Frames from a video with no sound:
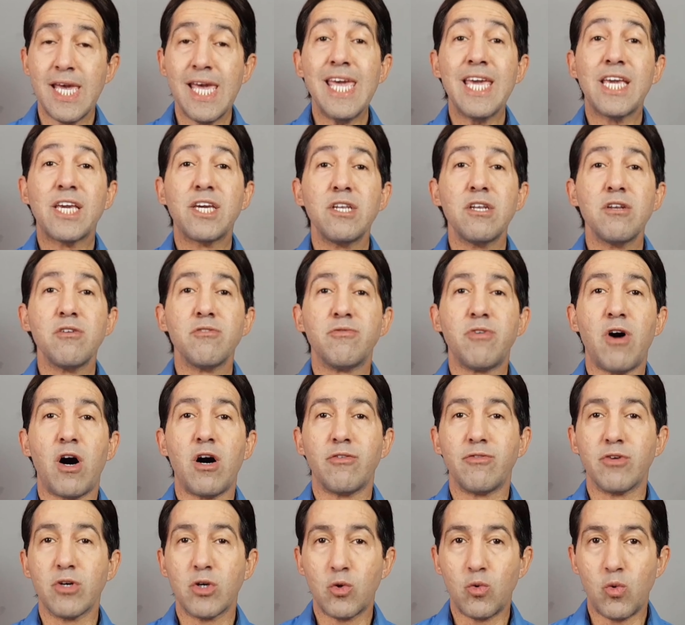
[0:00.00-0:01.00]
it can
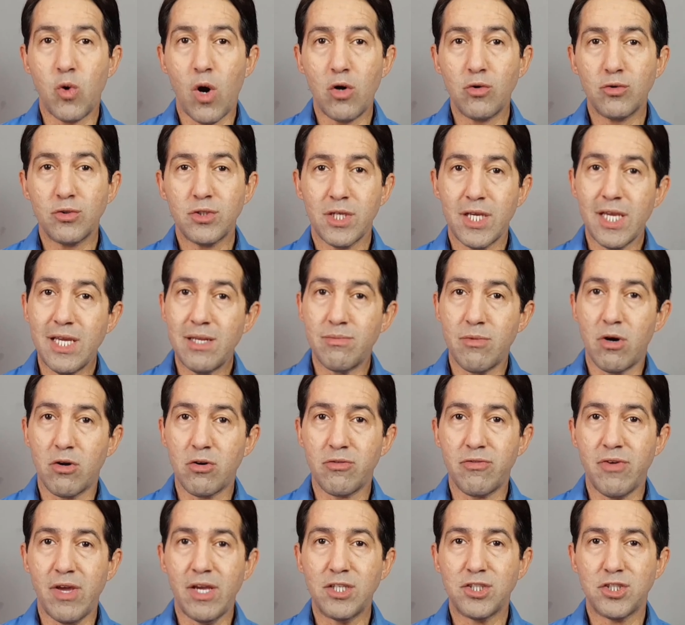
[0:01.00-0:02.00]
involve a quote in
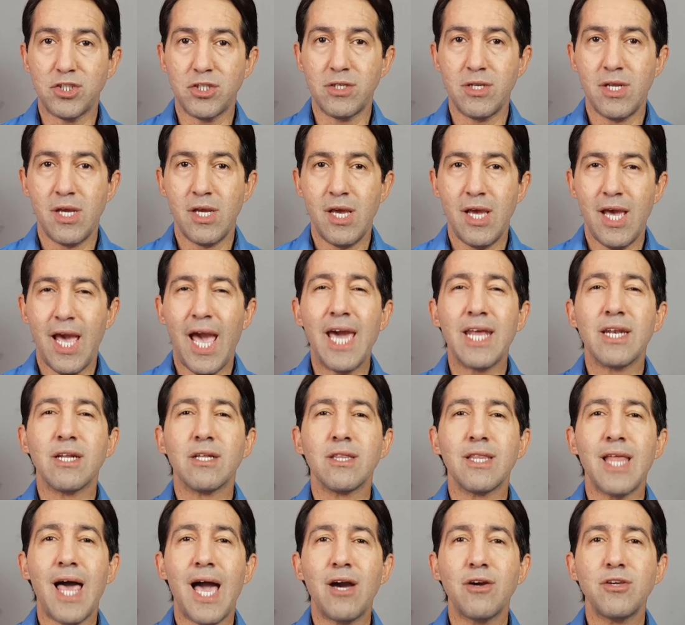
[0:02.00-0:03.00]
motivation and
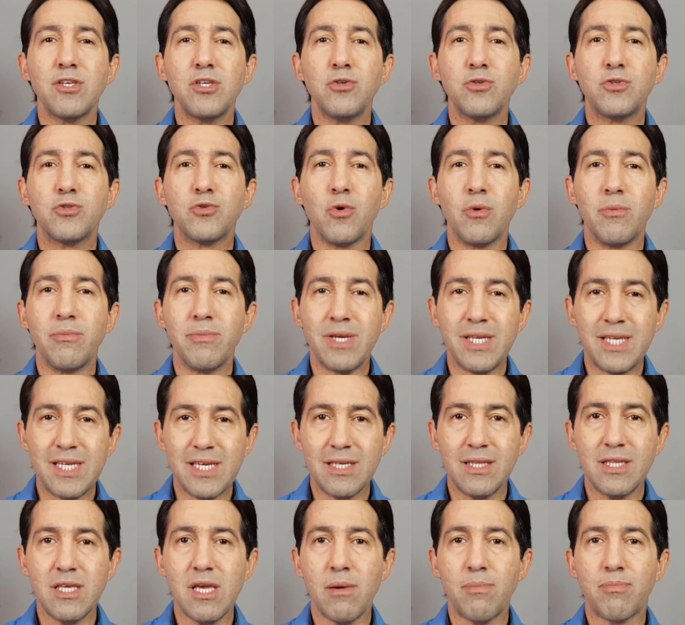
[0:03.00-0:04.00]
allow you to
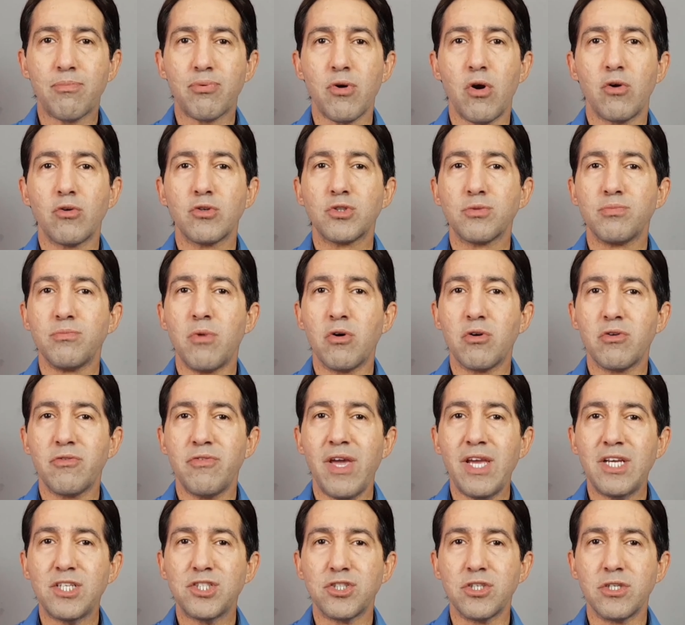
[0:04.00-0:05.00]
immediately approach
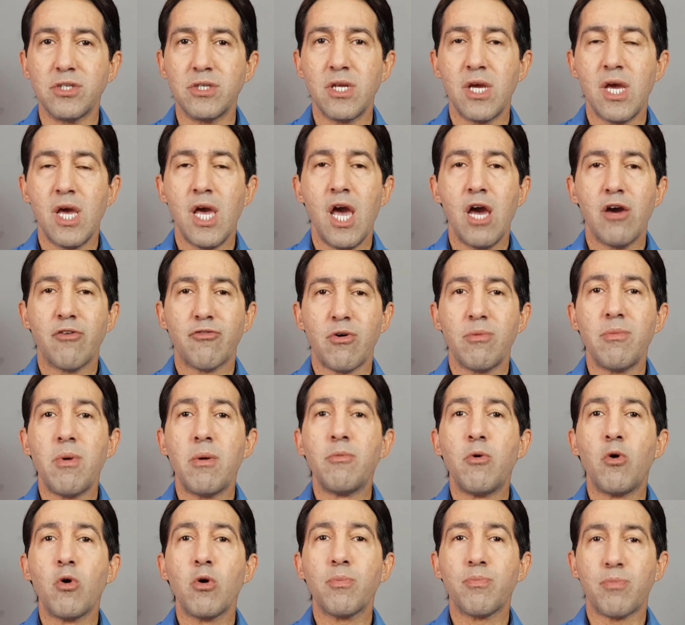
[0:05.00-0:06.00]
motivation from a
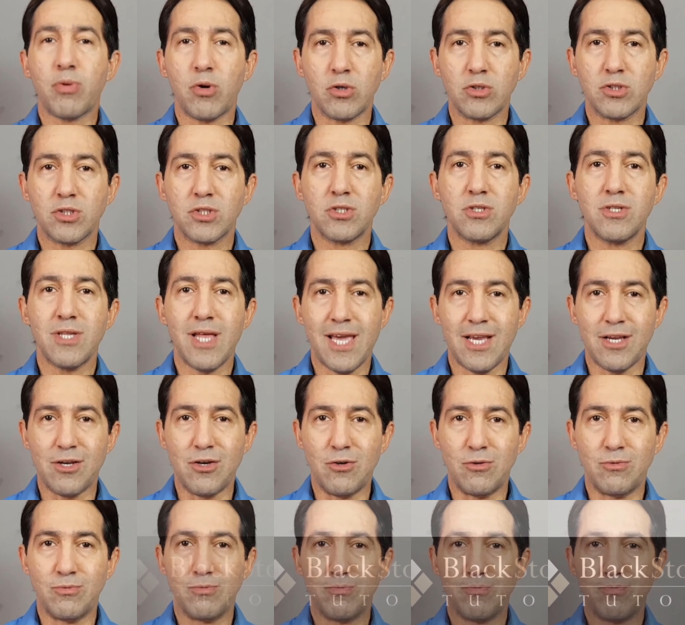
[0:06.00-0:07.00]
more personal
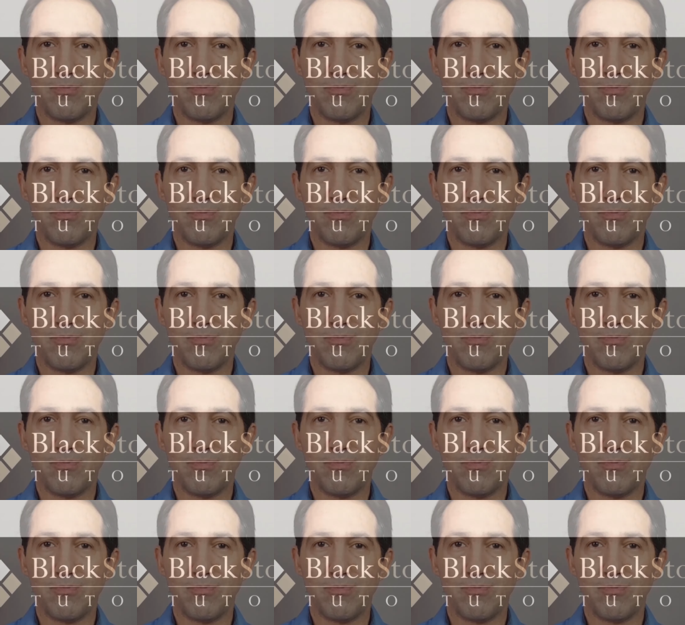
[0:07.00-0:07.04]
angle.